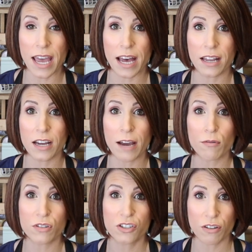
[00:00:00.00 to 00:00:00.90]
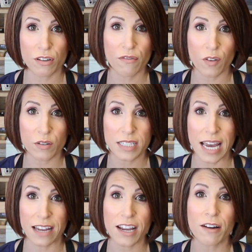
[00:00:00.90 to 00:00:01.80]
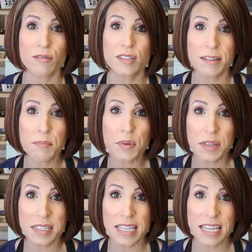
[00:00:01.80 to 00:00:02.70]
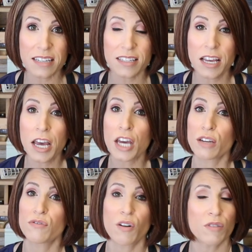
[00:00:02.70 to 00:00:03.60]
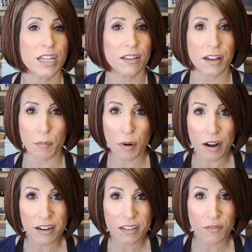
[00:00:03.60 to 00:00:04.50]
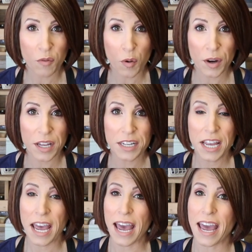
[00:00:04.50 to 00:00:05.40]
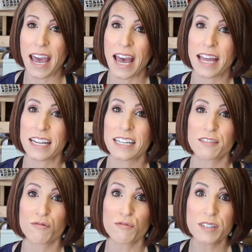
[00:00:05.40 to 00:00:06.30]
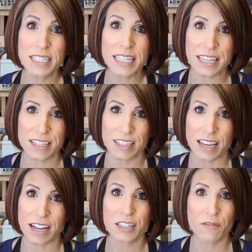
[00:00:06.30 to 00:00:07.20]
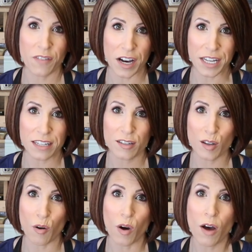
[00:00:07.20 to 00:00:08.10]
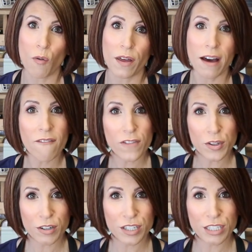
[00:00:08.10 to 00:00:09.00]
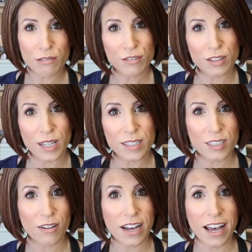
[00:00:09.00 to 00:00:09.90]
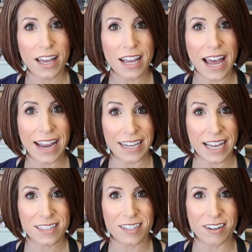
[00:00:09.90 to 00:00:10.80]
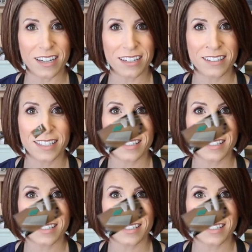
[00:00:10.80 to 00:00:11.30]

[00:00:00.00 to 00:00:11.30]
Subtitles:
and I will show you firsthand how simple this is. You don't need a lot of product for it, and it is really easy and it's fun. So without further ado, let's go ahead and get started.